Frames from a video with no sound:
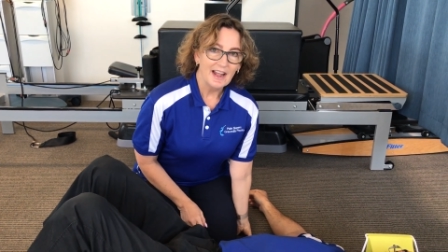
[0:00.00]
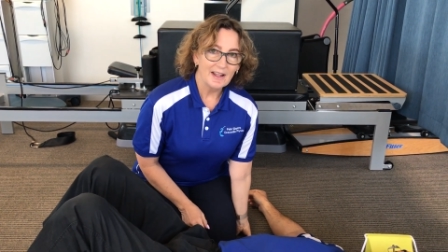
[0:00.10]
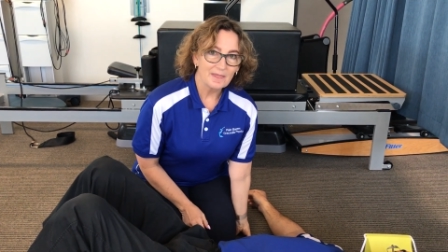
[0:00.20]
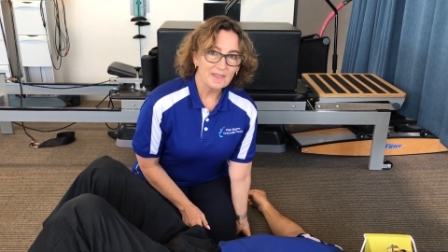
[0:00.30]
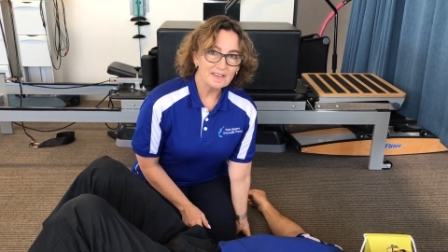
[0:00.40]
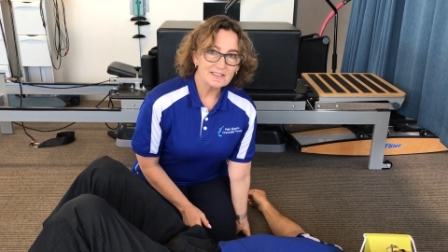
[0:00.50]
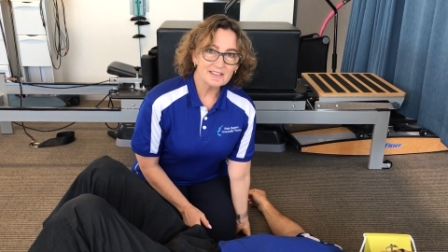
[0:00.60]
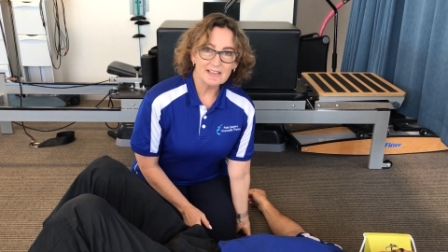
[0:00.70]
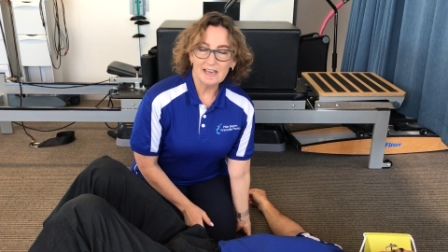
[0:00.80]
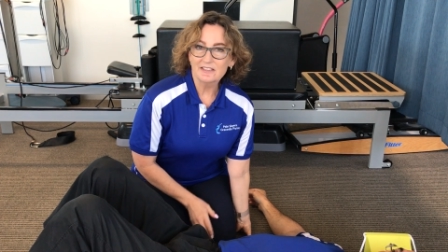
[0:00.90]
and this
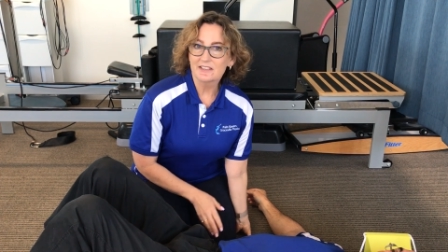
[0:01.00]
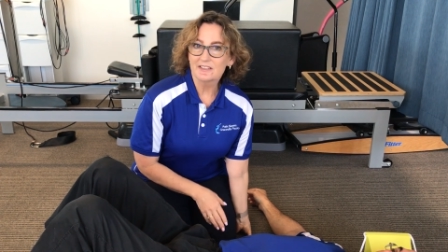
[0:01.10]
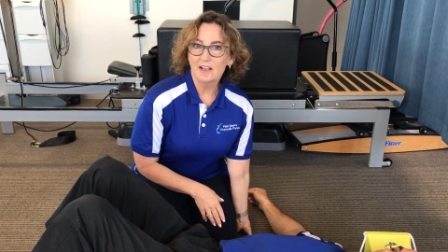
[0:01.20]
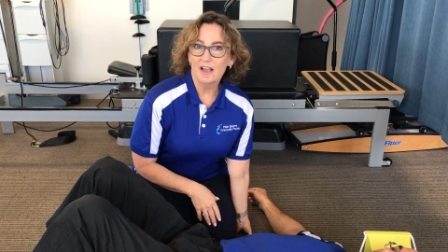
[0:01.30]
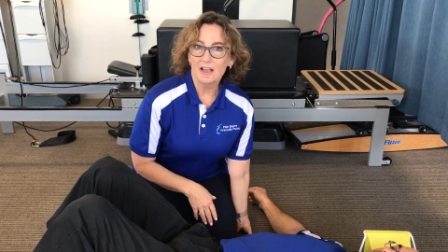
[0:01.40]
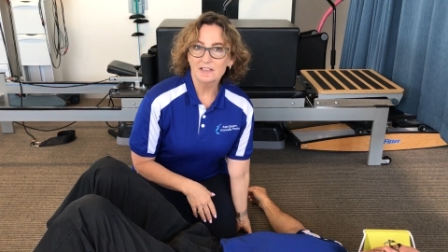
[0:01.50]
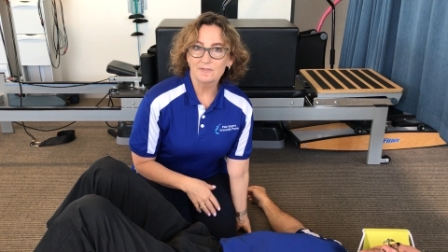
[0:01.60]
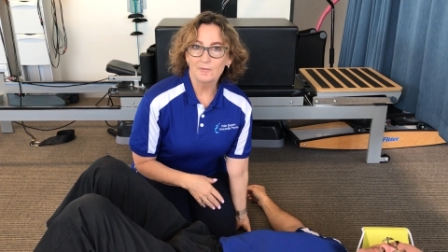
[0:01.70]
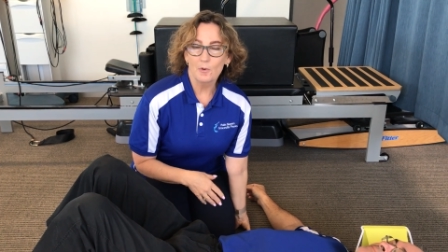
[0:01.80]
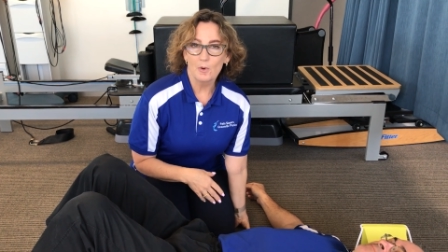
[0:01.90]
is an
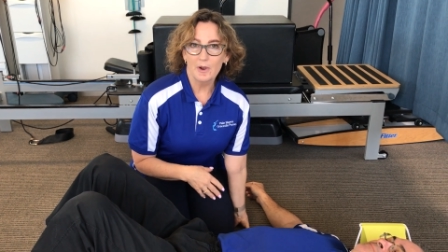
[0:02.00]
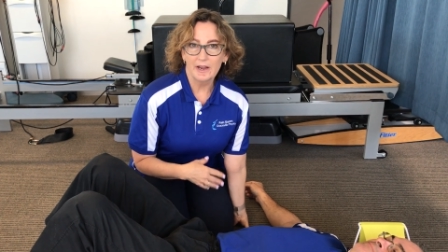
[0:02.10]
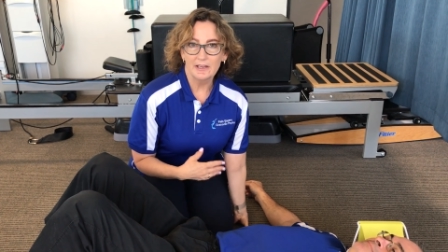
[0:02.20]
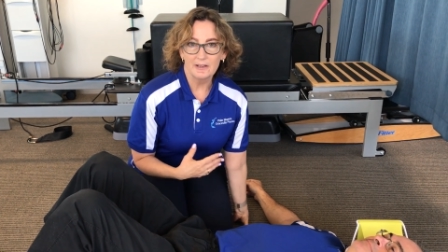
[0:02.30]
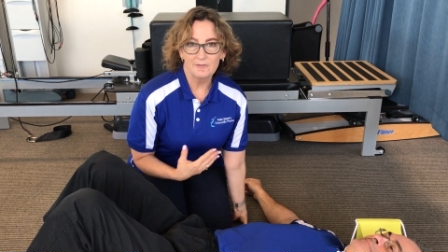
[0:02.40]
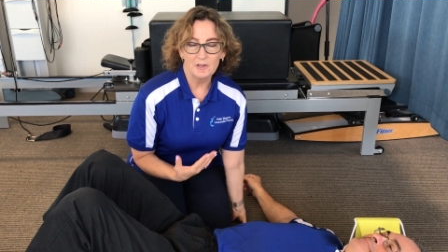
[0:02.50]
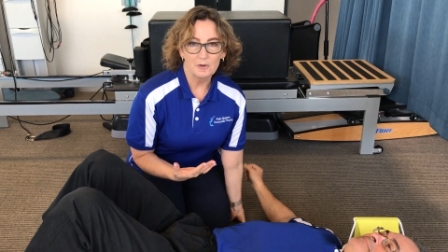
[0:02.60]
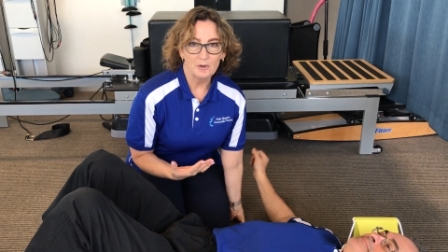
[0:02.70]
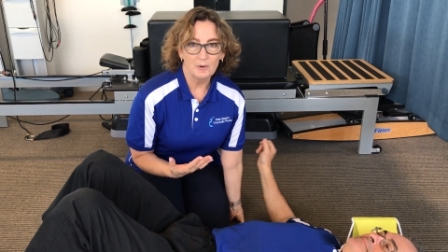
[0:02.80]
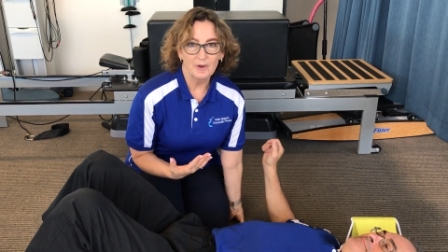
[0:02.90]
exercise for any of
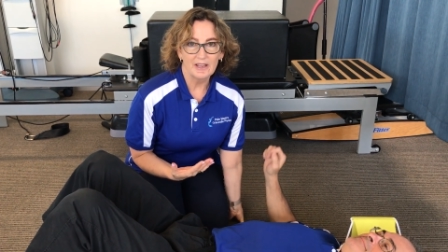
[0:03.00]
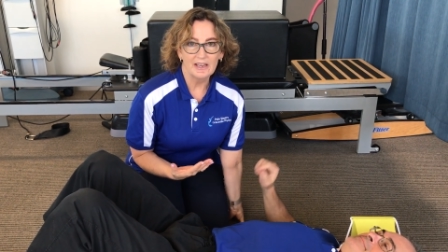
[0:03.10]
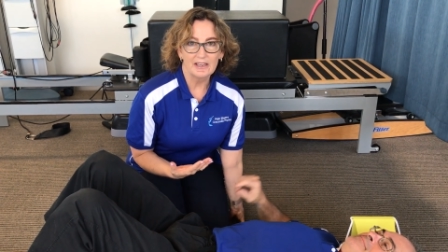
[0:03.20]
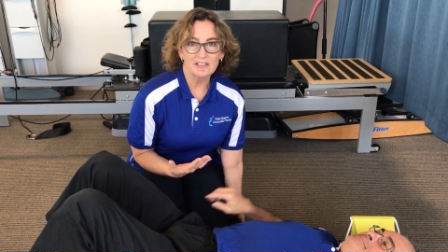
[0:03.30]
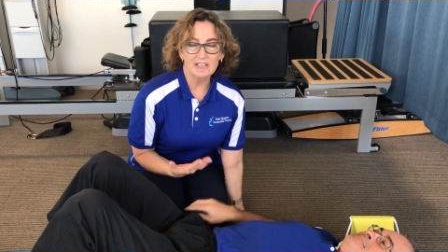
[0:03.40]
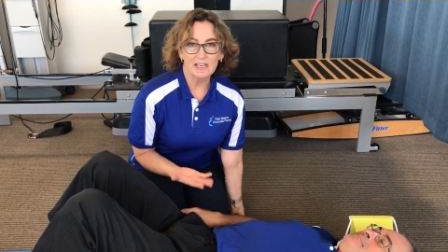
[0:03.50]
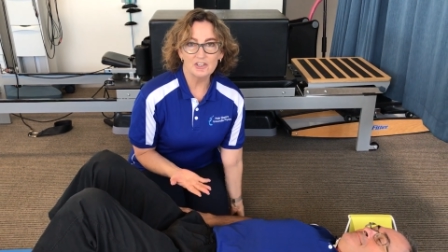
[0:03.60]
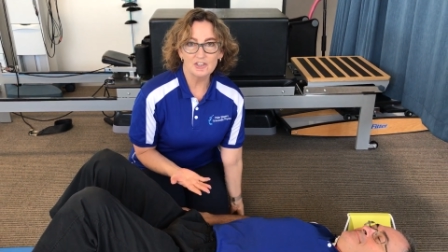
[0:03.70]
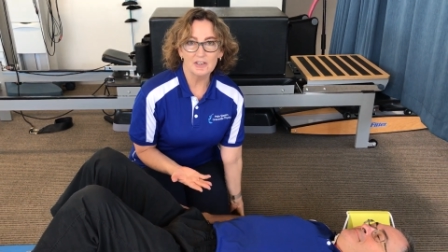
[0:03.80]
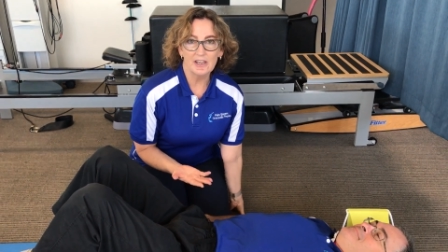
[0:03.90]
you who are getting
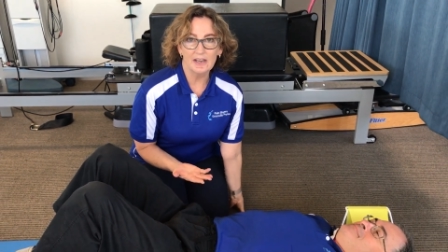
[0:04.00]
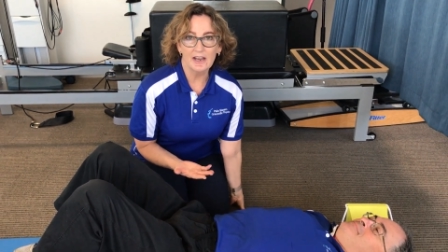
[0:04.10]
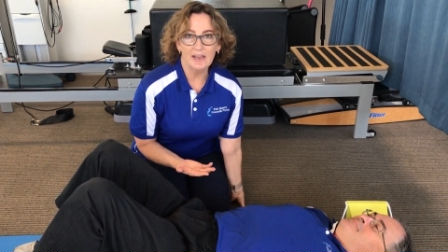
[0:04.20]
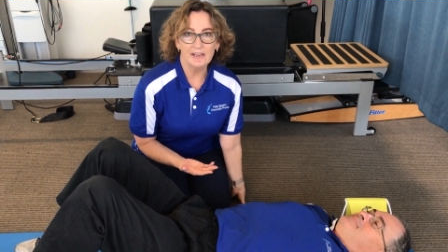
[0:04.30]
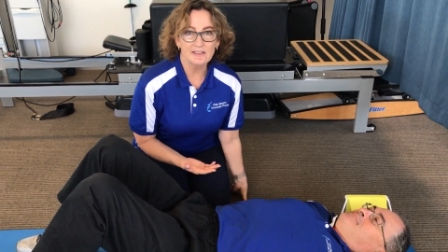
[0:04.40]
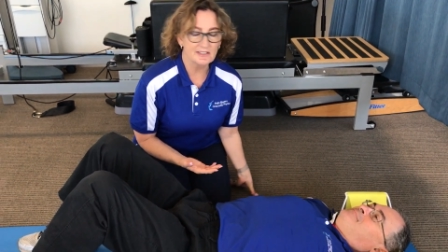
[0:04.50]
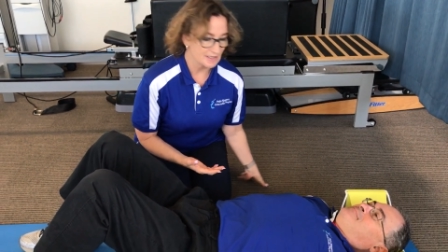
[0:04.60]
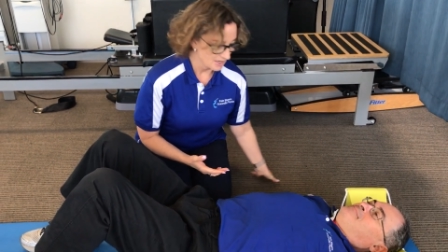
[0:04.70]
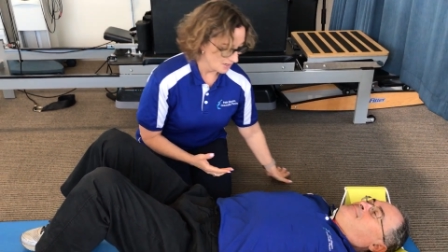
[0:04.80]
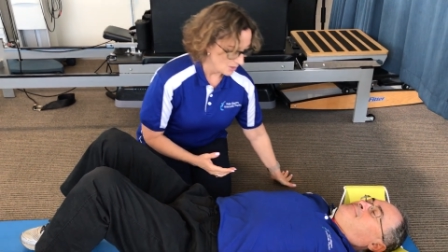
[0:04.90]
tension headaches